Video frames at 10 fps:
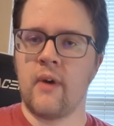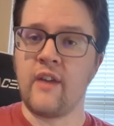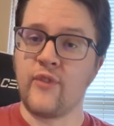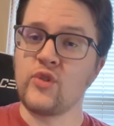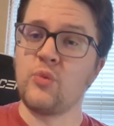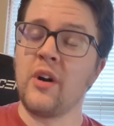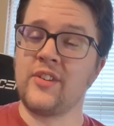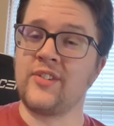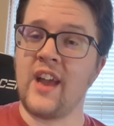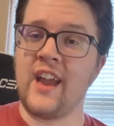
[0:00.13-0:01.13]
I first want to
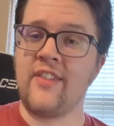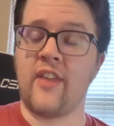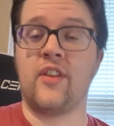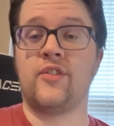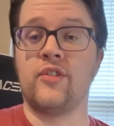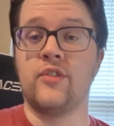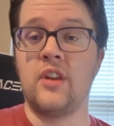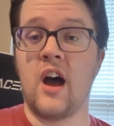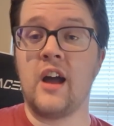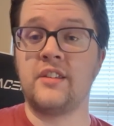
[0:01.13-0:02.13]
say that this is
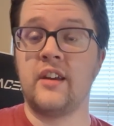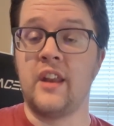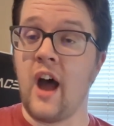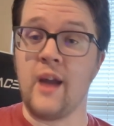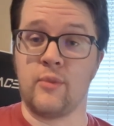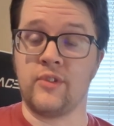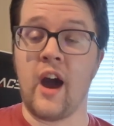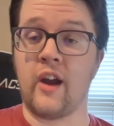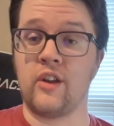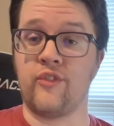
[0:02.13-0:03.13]
not an I'm
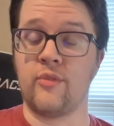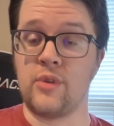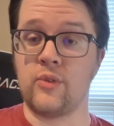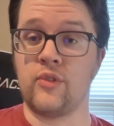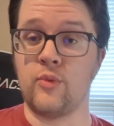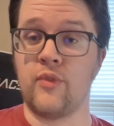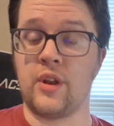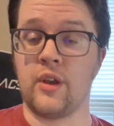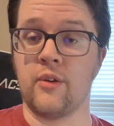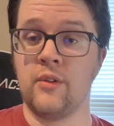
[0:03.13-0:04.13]
retiring from YouTube
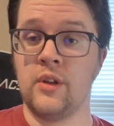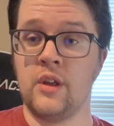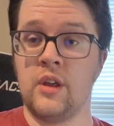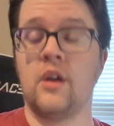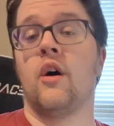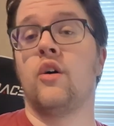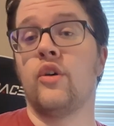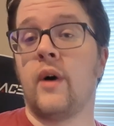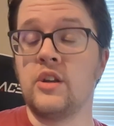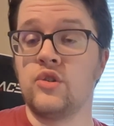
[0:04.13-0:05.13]
video.
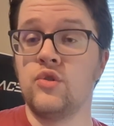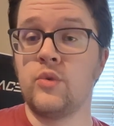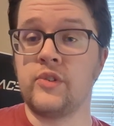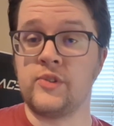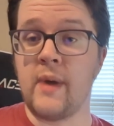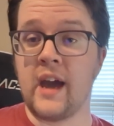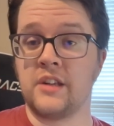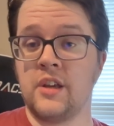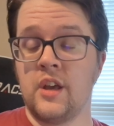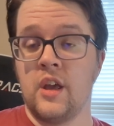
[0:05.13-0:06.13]
Although I do
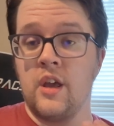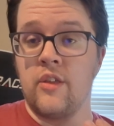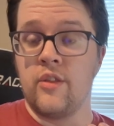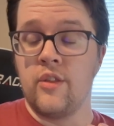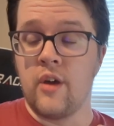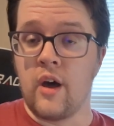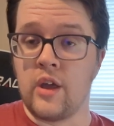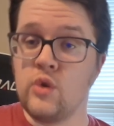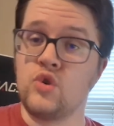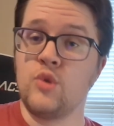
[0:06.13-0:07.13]
respect
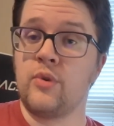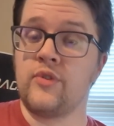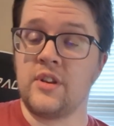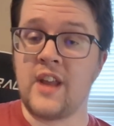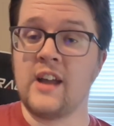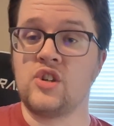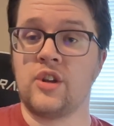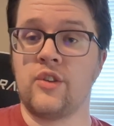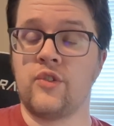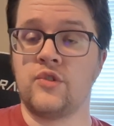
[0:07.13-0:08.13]
YouTubers'
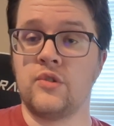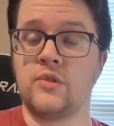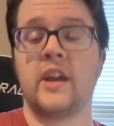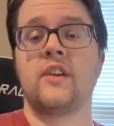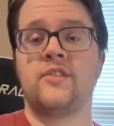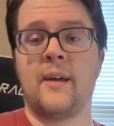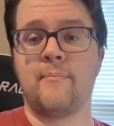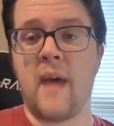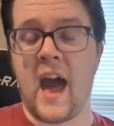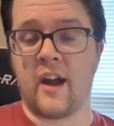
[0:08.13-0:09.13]
intentions to take a
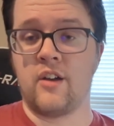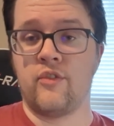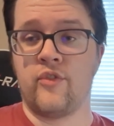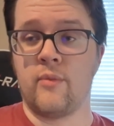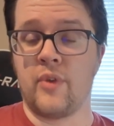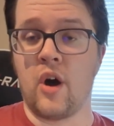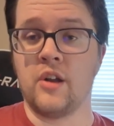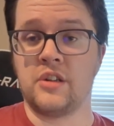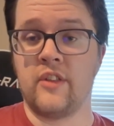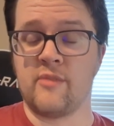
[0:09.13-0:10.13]
step back from the
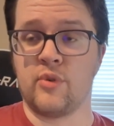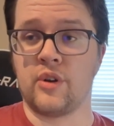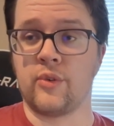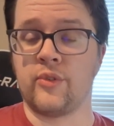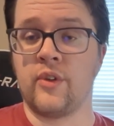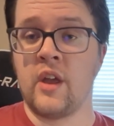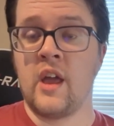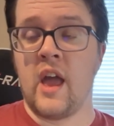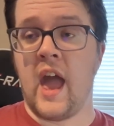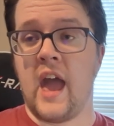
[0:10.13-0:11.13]
content they produced
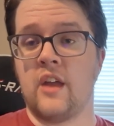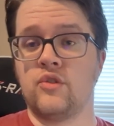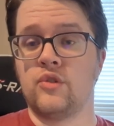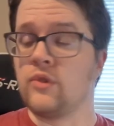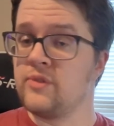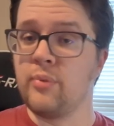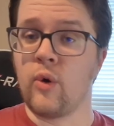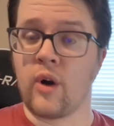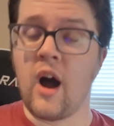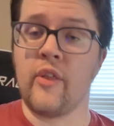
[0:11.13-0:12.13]
and to
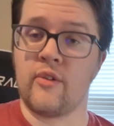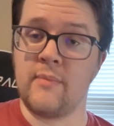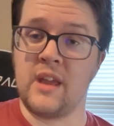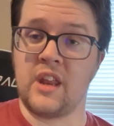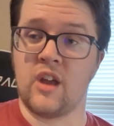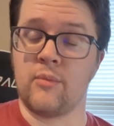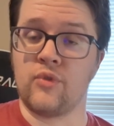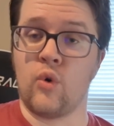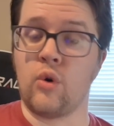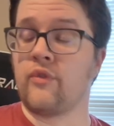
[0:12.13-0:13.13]
explore other mediums,
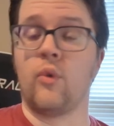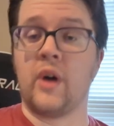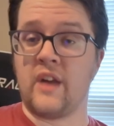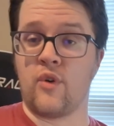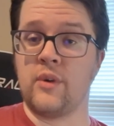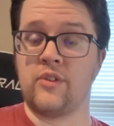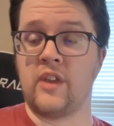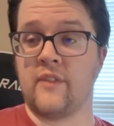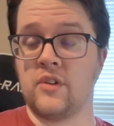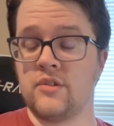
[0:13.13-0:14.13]
or for whatever
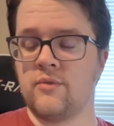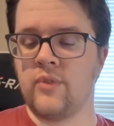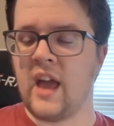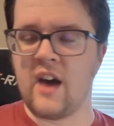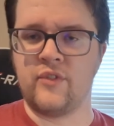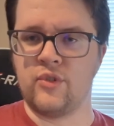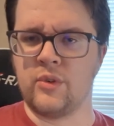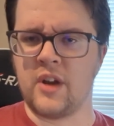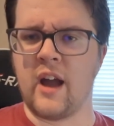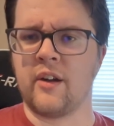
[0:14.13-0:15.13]
reason they have to
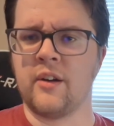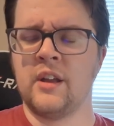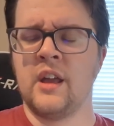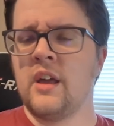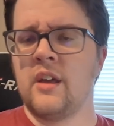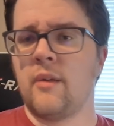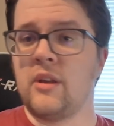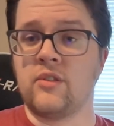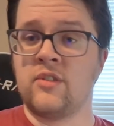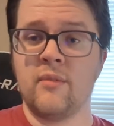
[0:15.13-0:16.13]
retire. I
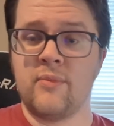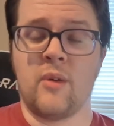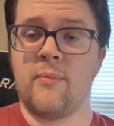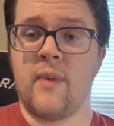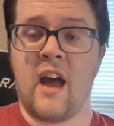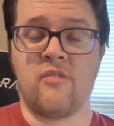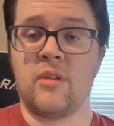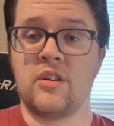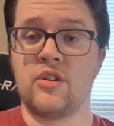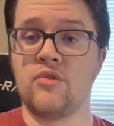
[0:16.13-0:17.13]
mean, some of them have
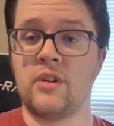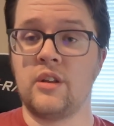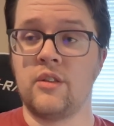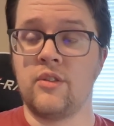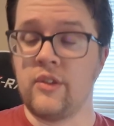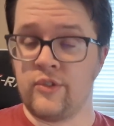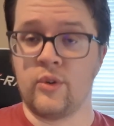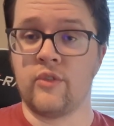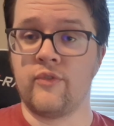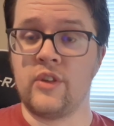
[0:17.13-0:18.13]
been doing these
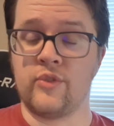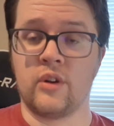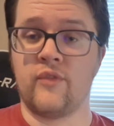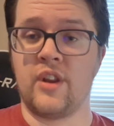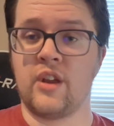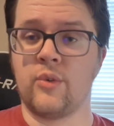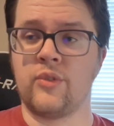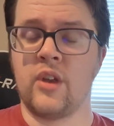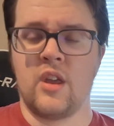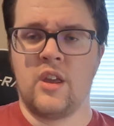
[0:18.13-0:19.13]
sort of
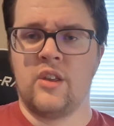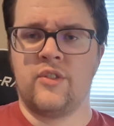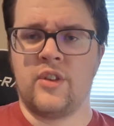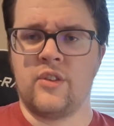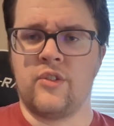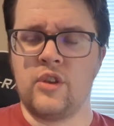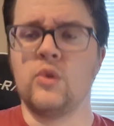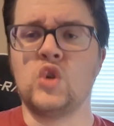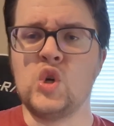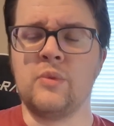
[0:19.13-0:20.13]
videos since
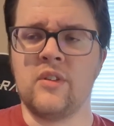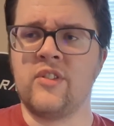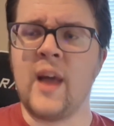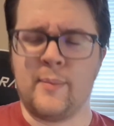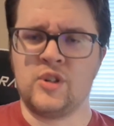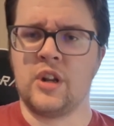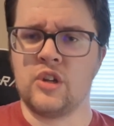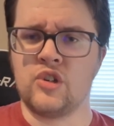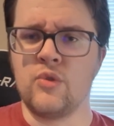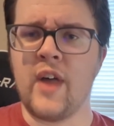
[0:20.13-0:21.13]
YouTube's inception
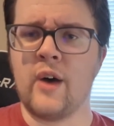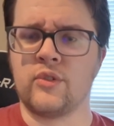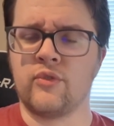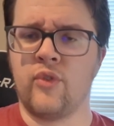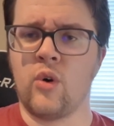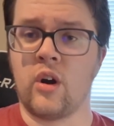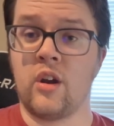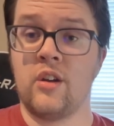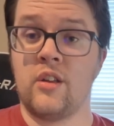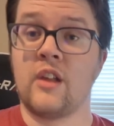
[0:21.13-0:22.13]
in 2004.
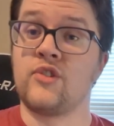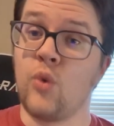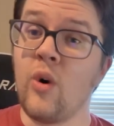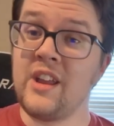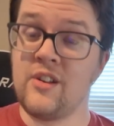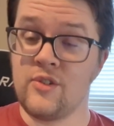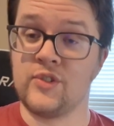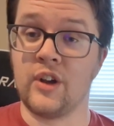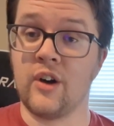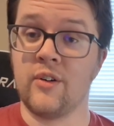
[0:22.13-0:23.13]
That's 20
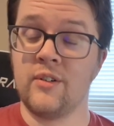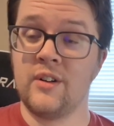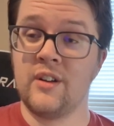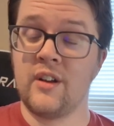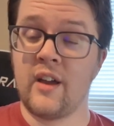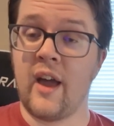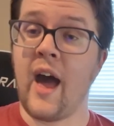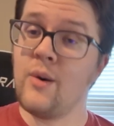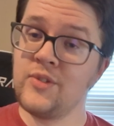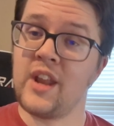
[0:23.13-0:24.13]
years ago.
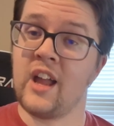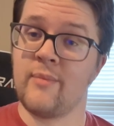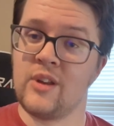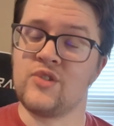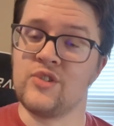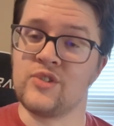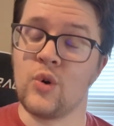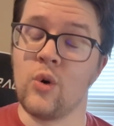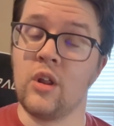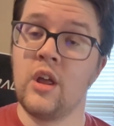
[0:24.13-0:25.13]
I was in elementary
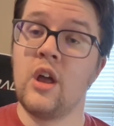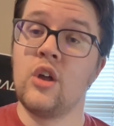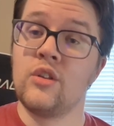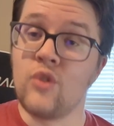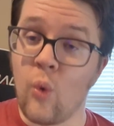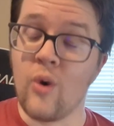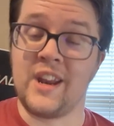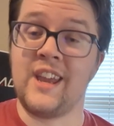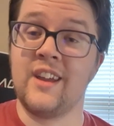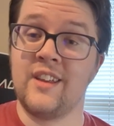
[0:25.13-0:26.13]
school
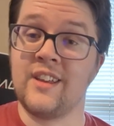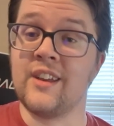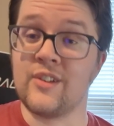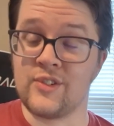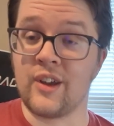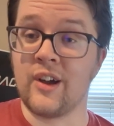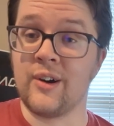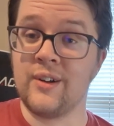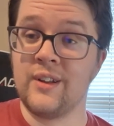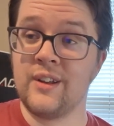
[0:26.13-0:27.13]
20 years ago.
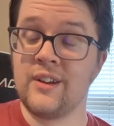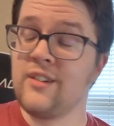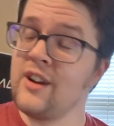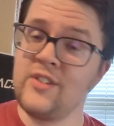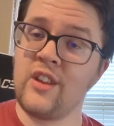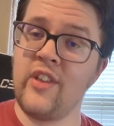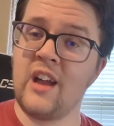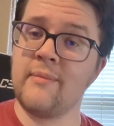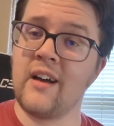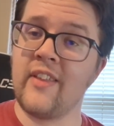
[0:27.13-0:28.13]
Crazy to think
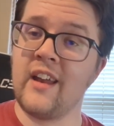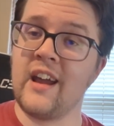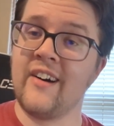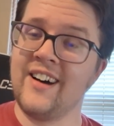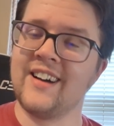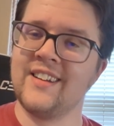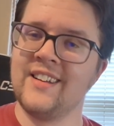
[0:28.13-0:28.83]
about that now, huh?